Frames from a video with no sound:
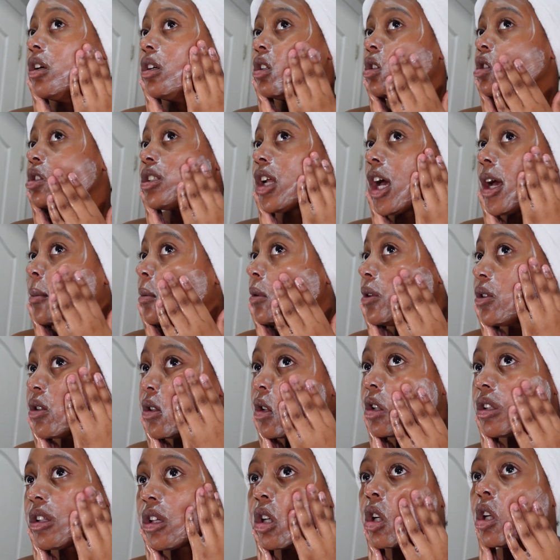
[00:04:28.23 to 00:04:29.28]
stopped
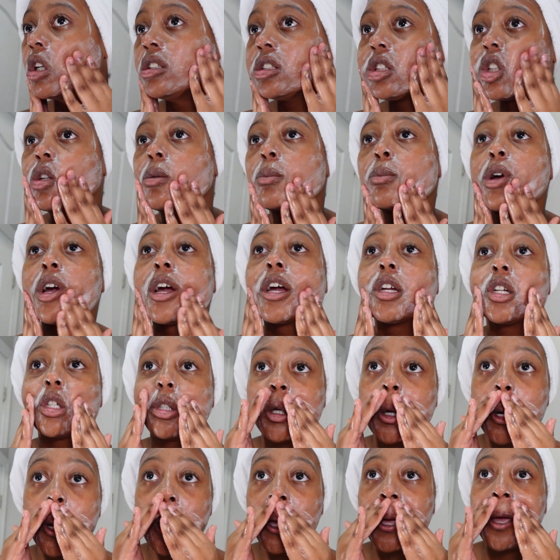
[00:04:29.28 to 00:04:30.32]
using the cleansing
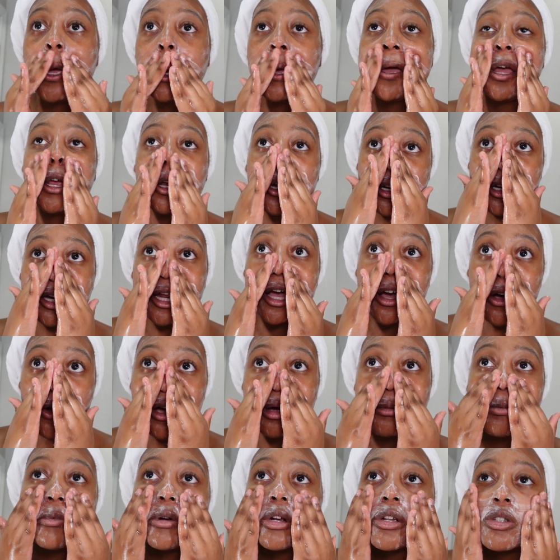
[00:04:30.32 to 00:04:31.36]
brush, and now
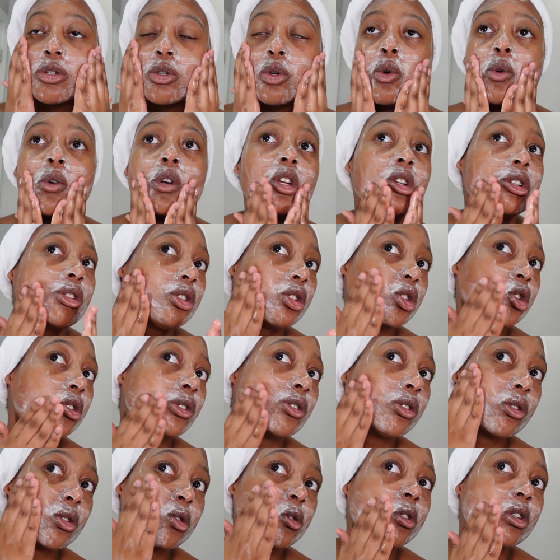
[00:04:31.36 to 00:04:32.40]
I'm just going
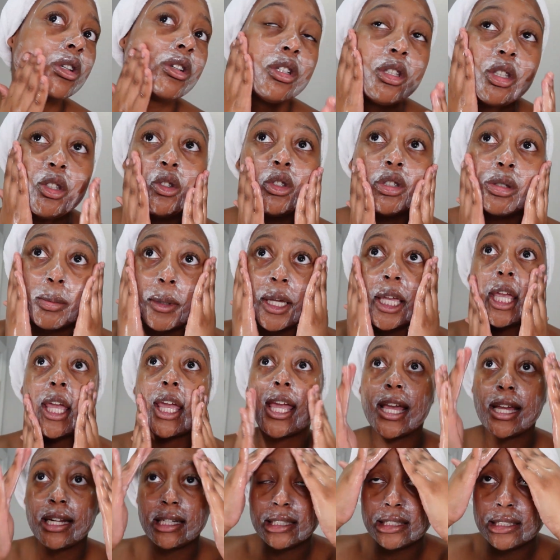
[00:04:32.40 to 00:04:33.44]
to use my
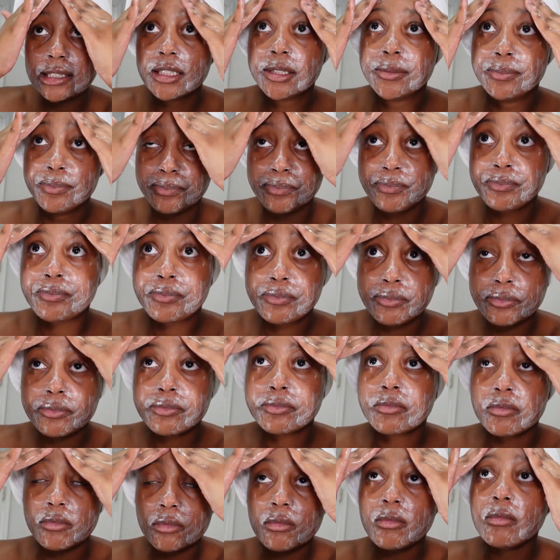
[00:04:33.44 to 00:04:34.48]
hands.
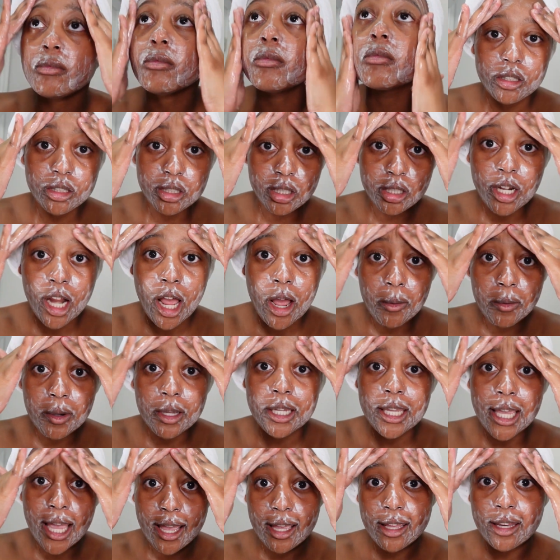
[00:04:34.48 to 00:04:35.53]
So now
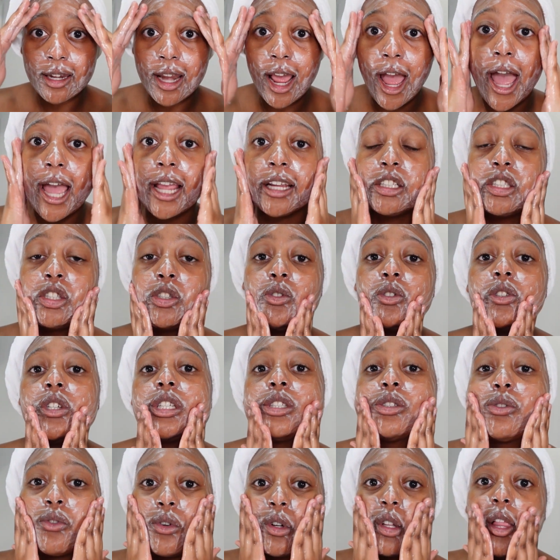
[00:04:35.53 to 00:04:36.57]
again, I do
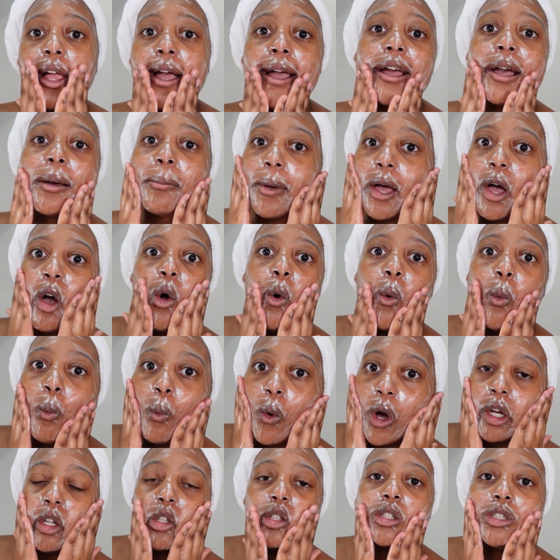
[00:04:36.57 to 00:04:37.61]
this for like about
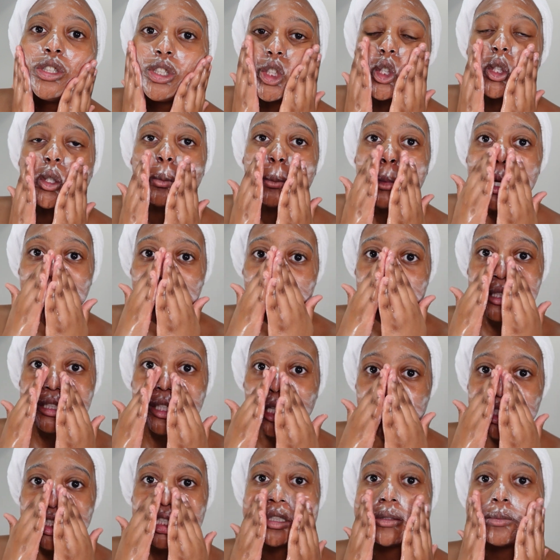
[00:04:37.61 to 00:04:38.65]
1 to 2 minutes.
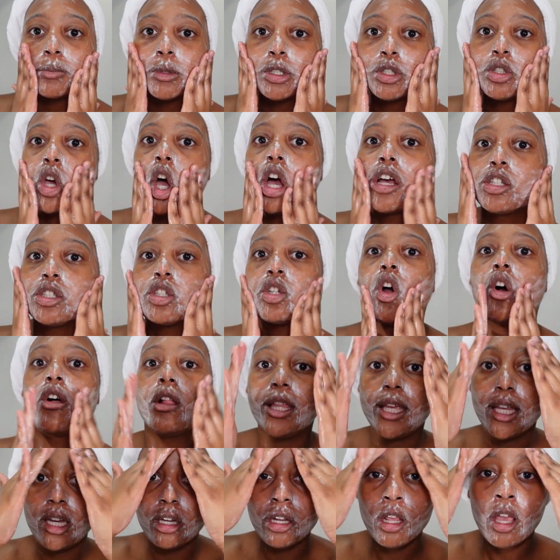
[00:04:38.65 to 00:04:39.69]
I just massage it all
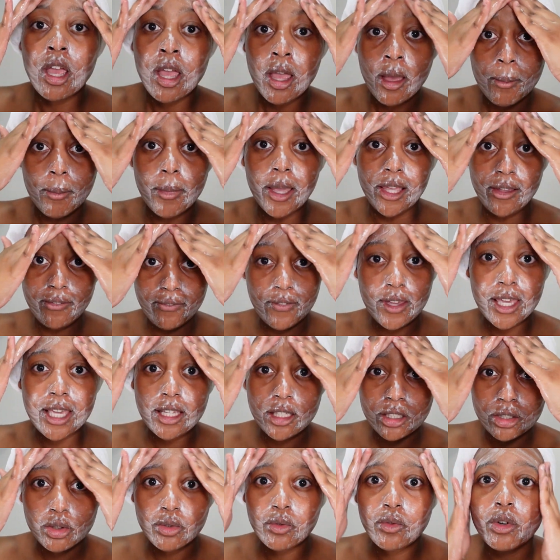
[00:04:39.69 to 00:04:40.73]
in my
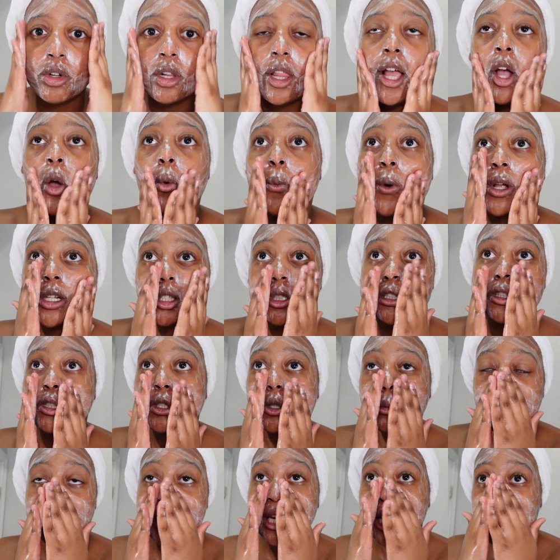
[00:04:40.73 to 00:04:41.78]
face for like 1 to 2
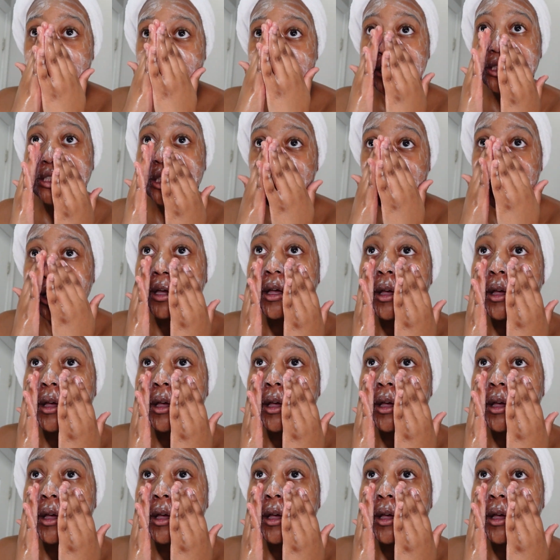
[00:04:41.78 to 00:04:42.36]
minutes.